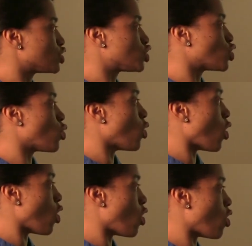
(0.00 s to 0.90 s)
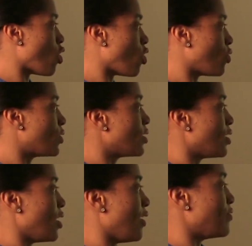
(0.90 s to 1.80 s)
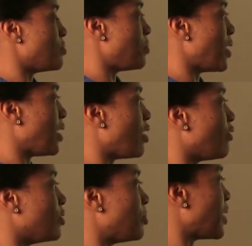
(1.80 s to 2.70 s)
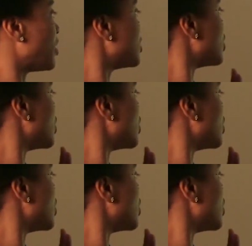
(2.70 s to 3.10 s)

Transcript: So all of a parent's